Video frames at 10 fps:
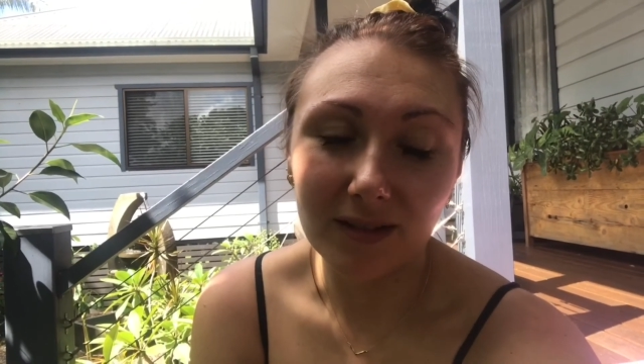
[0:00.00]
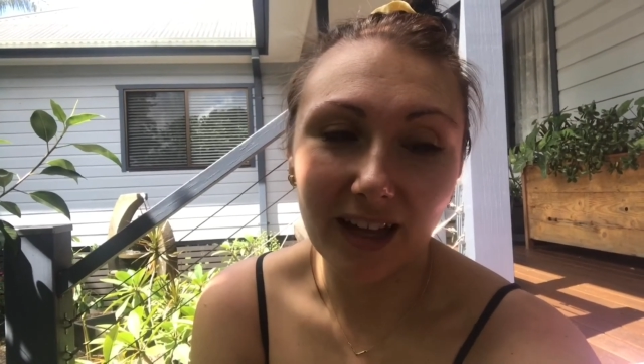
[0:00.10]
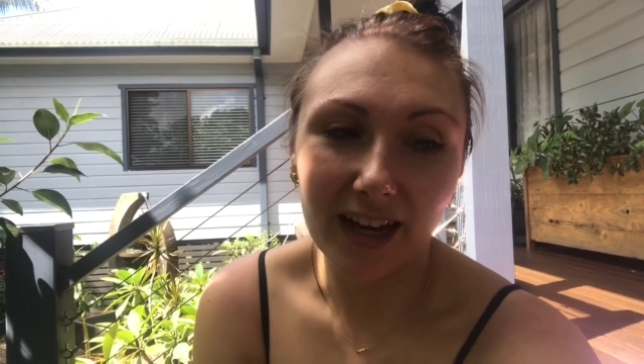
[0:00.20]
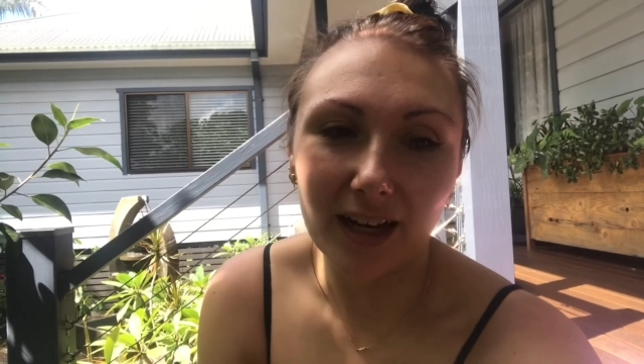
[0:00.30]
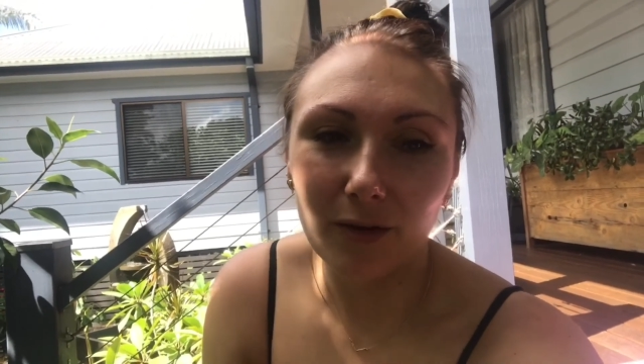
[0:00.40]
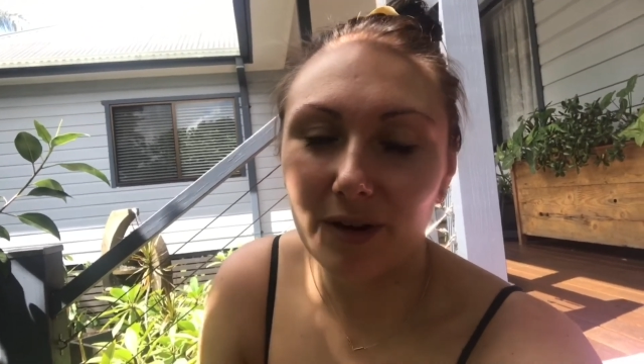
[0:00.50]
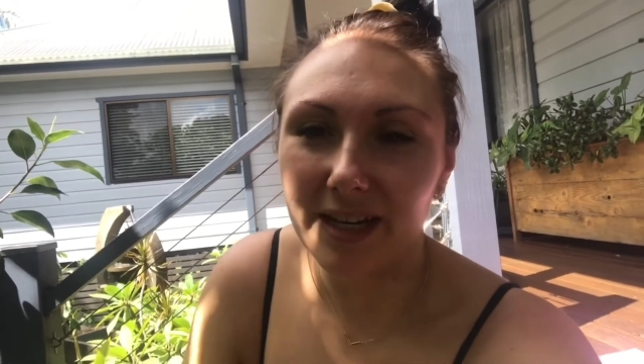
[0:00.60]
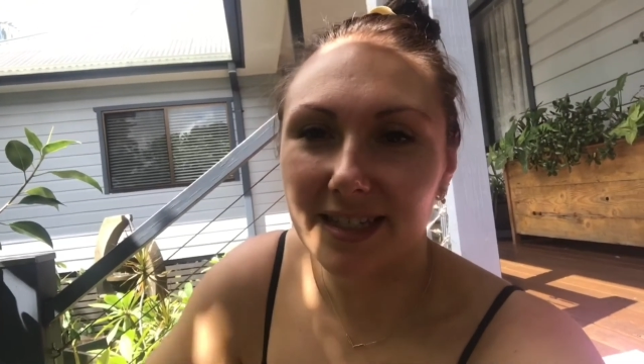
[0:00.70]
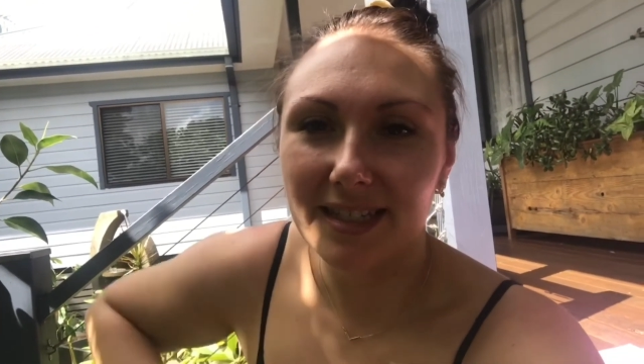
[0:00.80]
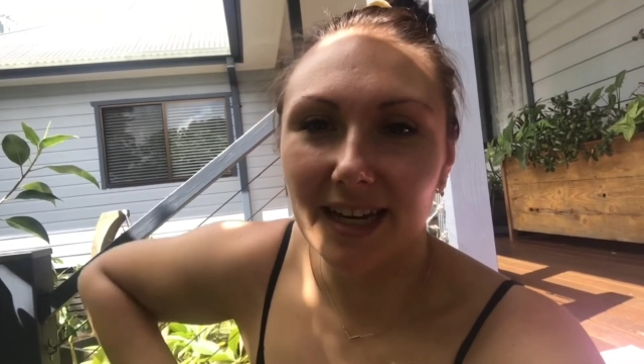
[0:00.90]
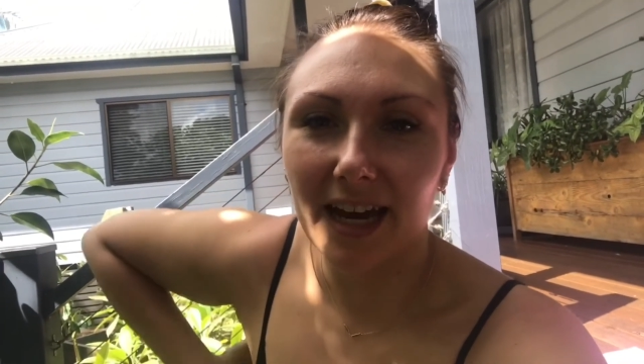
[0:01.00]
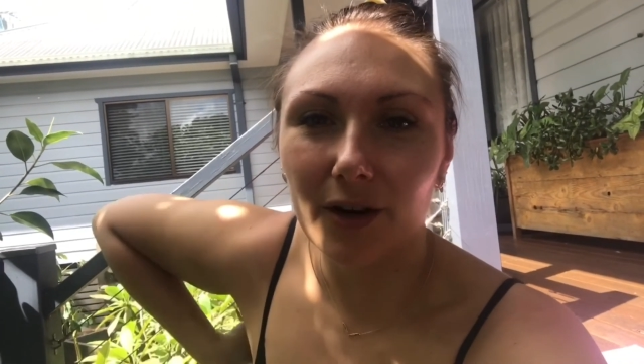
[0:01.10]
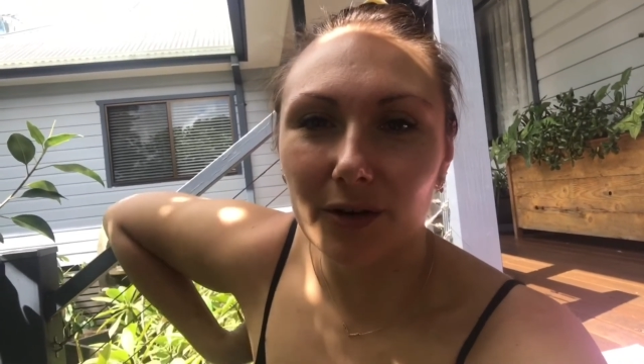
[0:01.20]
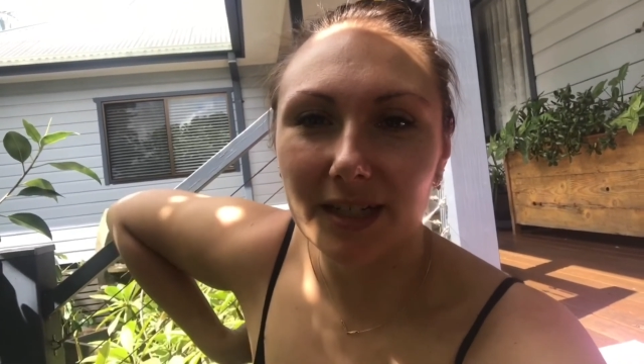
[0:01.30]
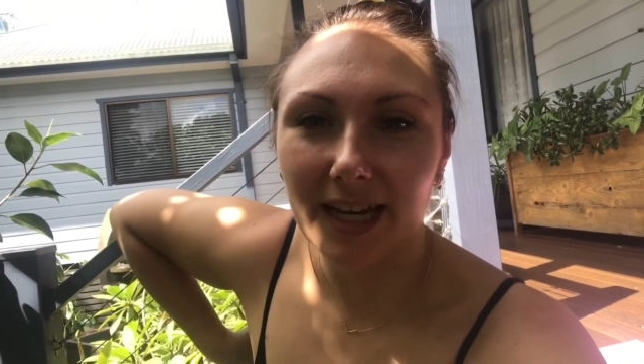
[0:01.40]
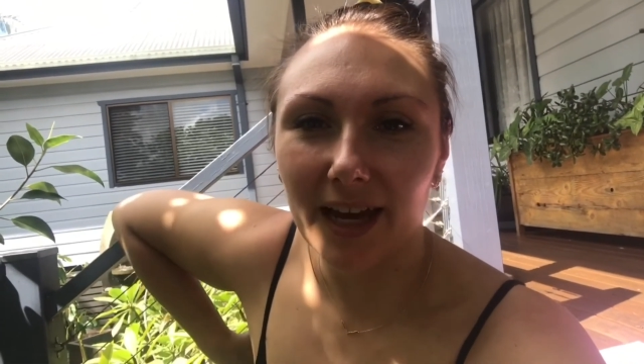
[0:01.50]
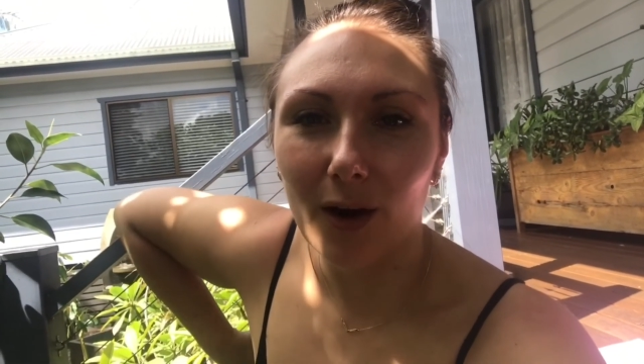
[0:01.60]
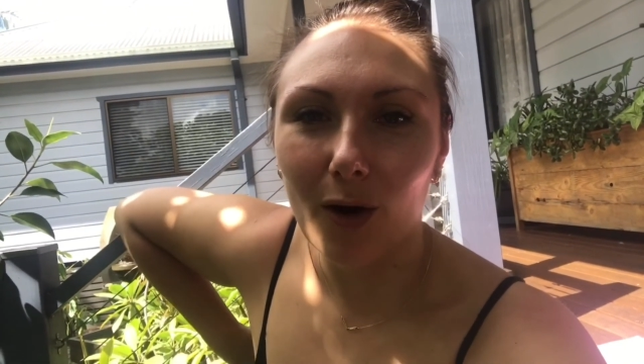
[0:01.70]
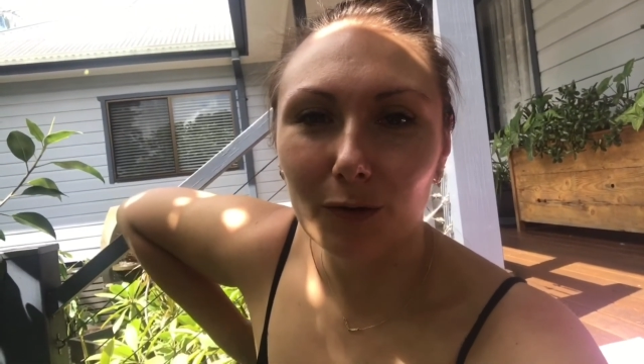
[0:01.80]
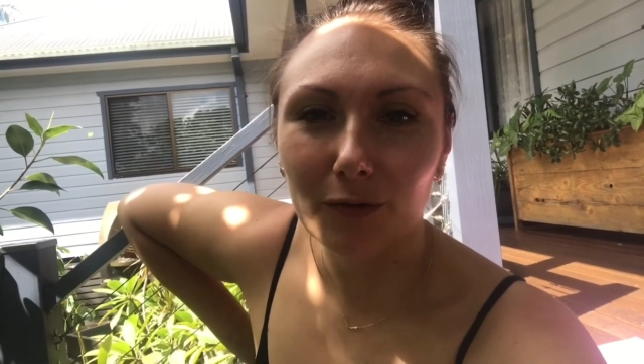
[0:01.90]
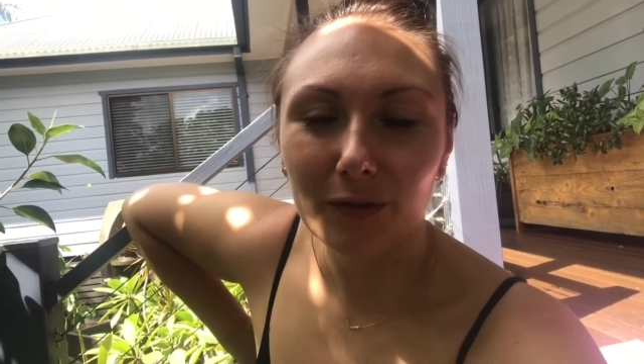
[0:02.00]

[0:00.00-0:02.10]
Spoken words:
Like a rest day or a day off